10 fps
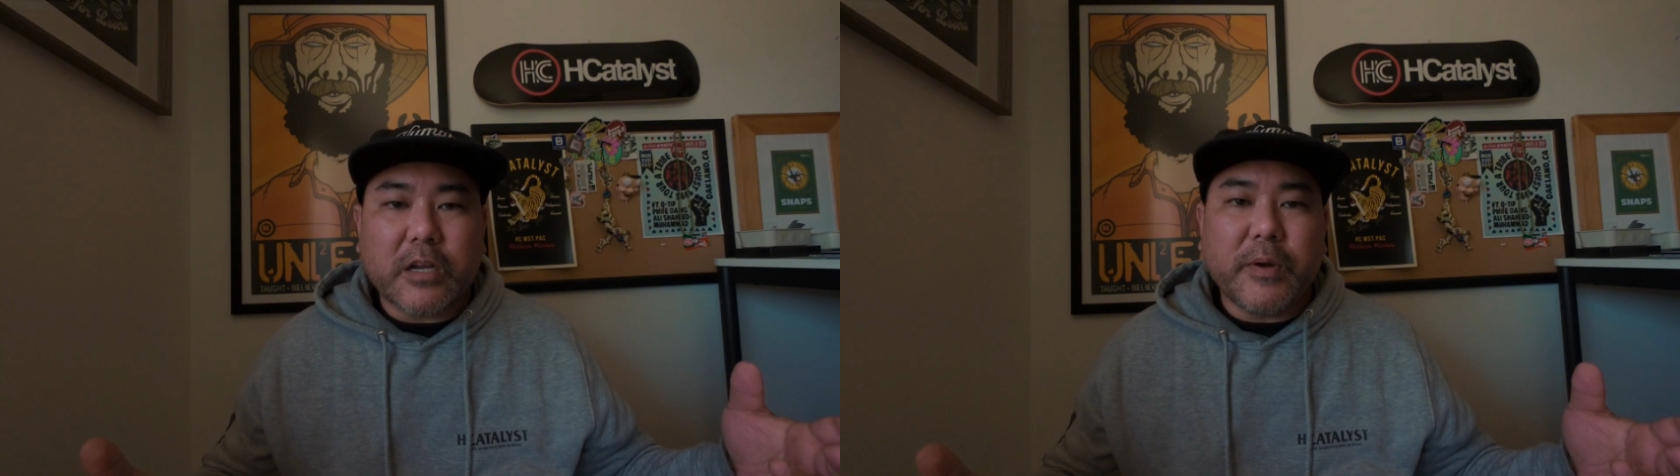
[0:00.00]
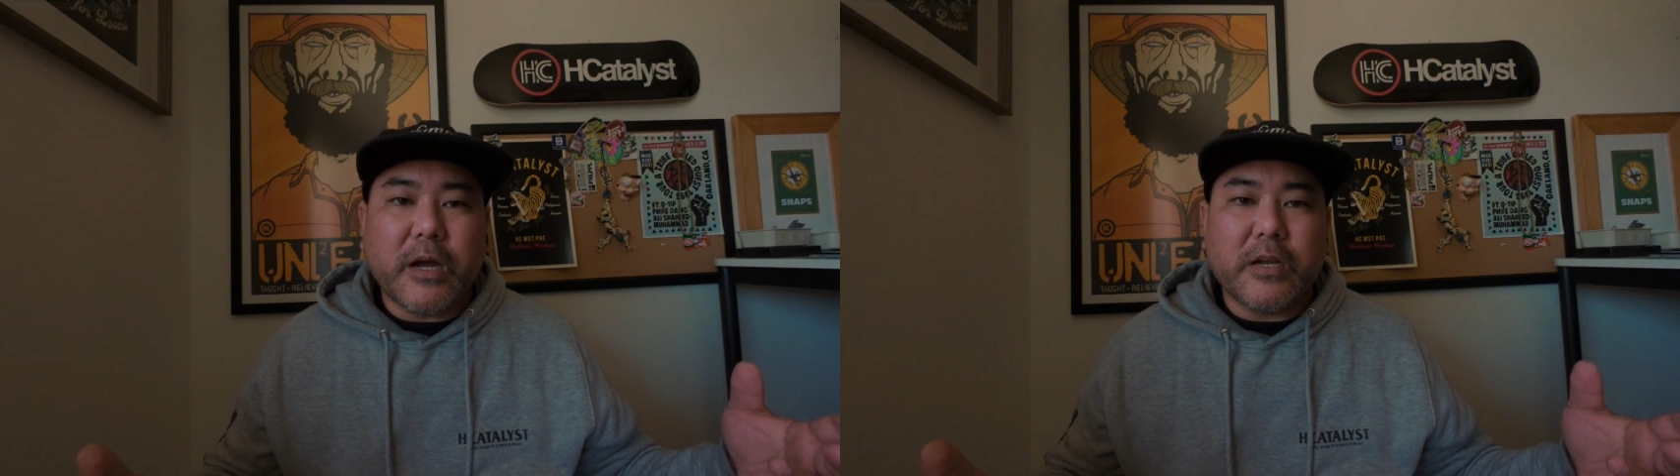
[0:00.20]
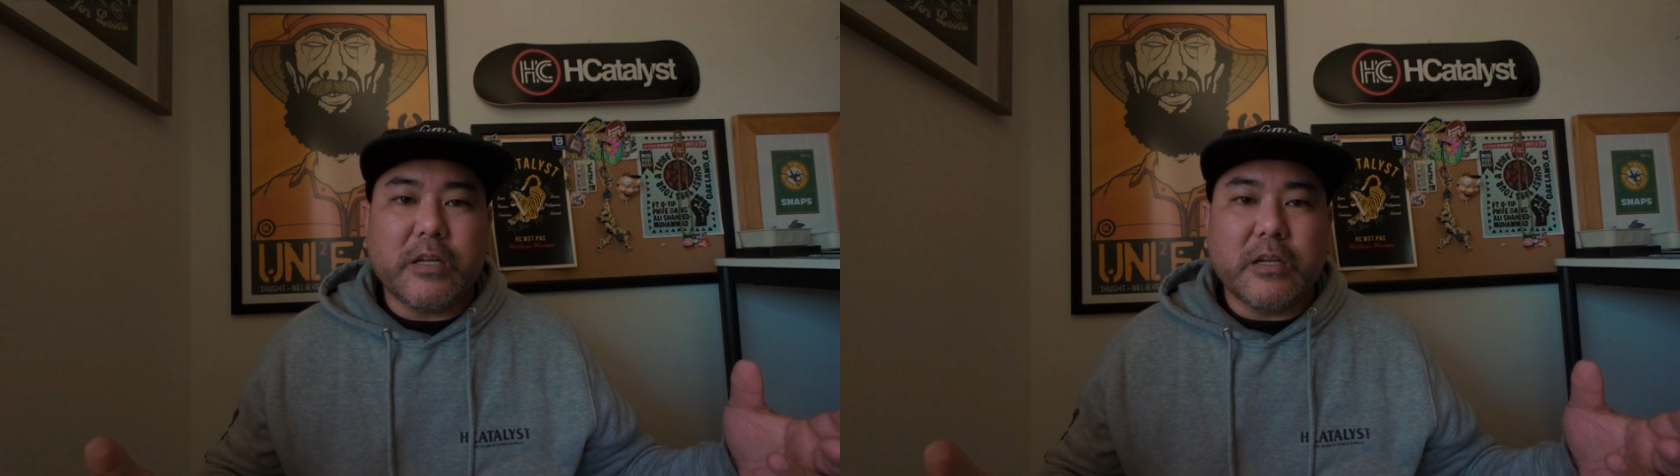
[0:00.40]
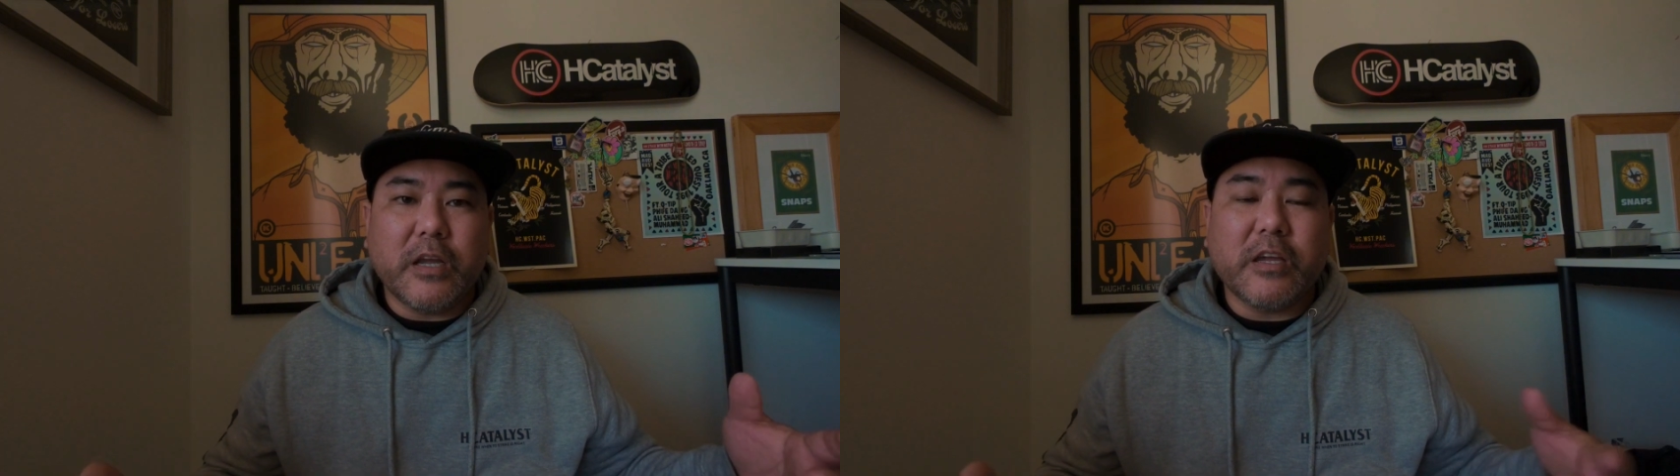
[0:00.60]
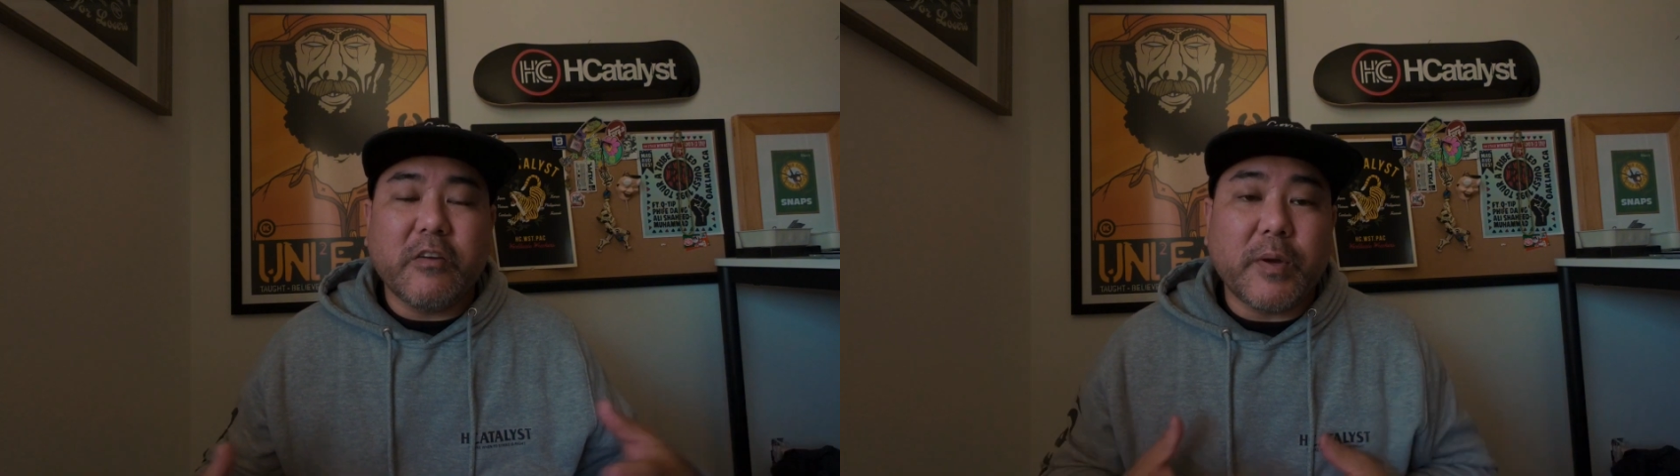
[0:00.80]
about it
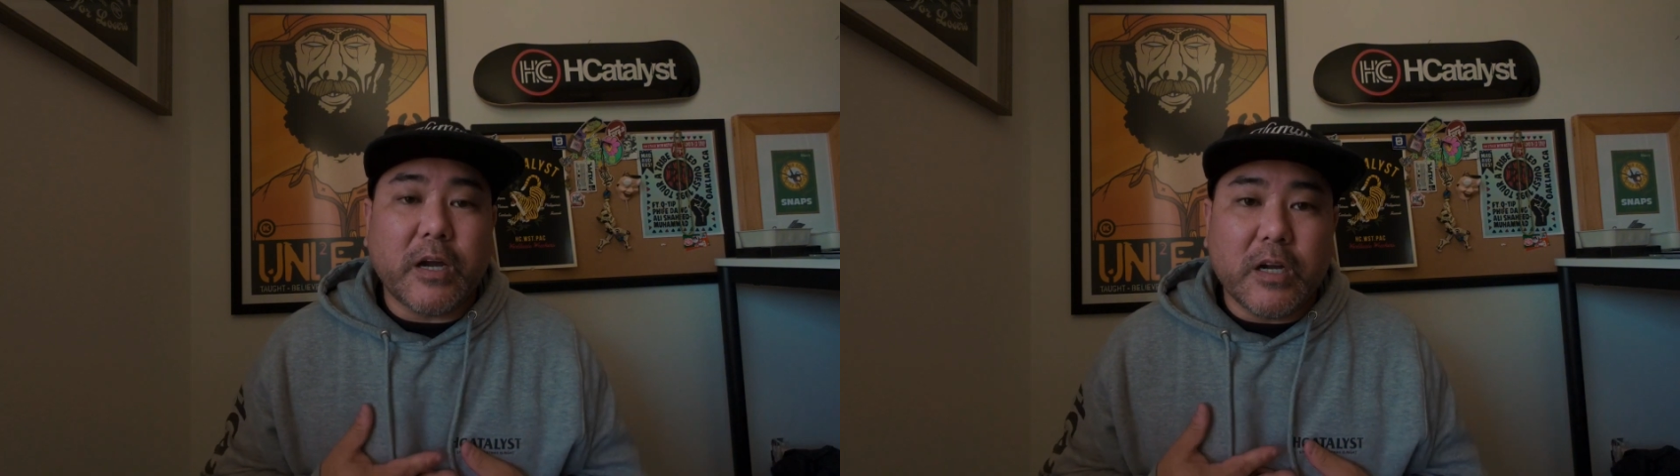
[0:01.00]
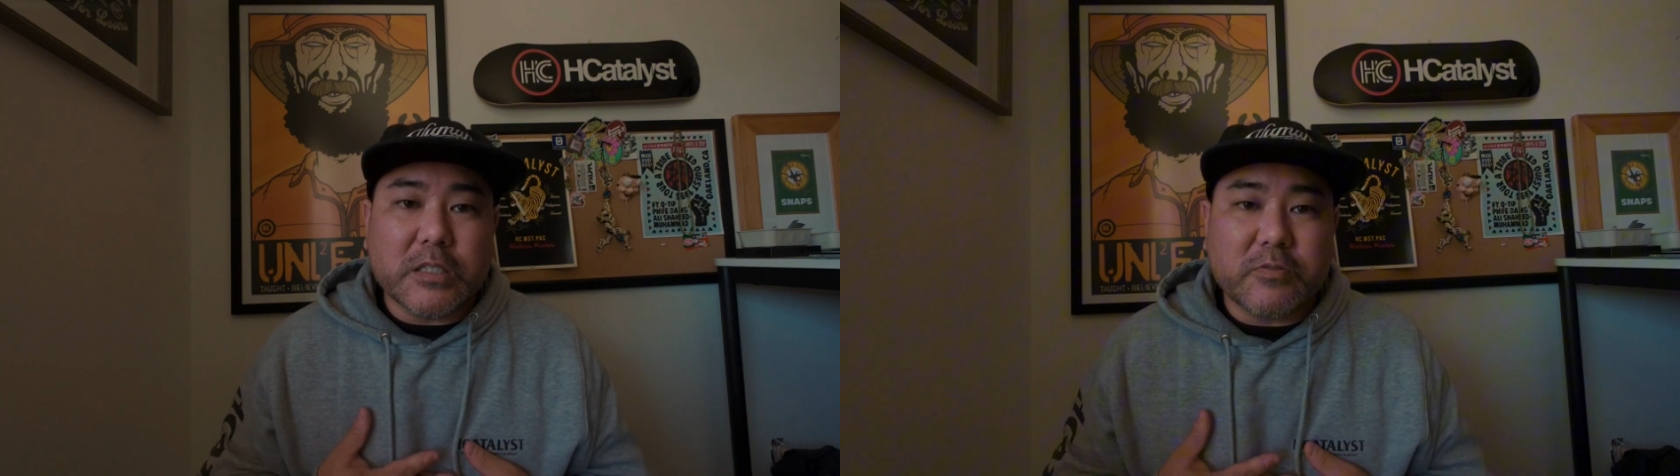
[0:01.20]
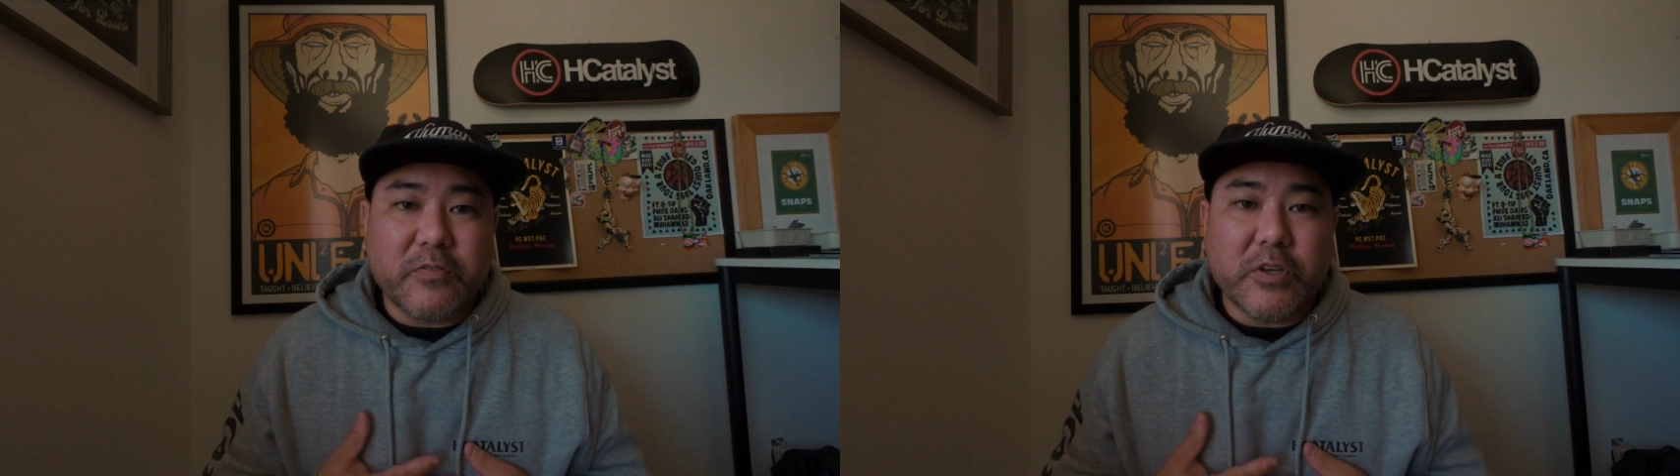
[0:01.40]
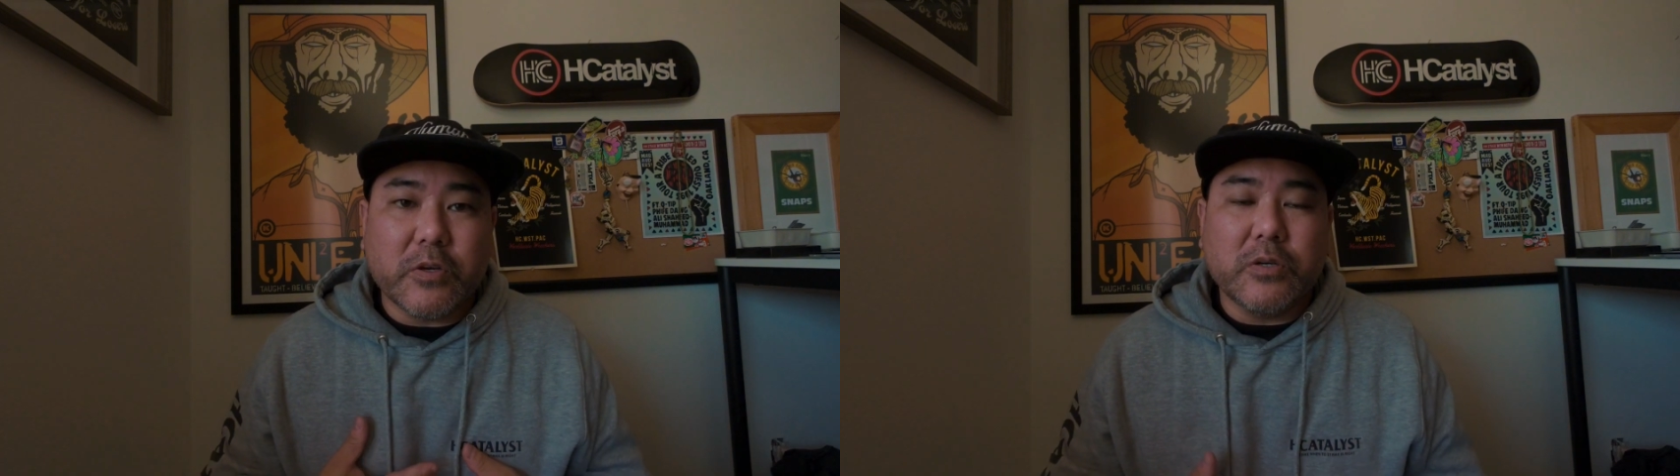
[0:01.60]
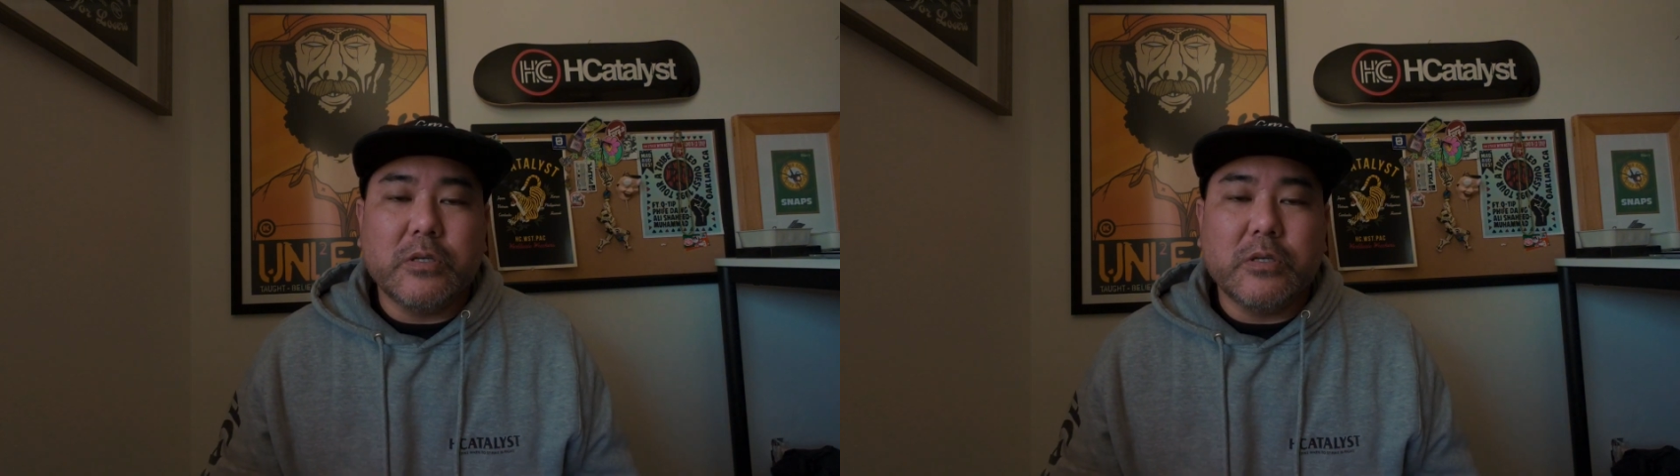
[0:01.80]
and give my honest review.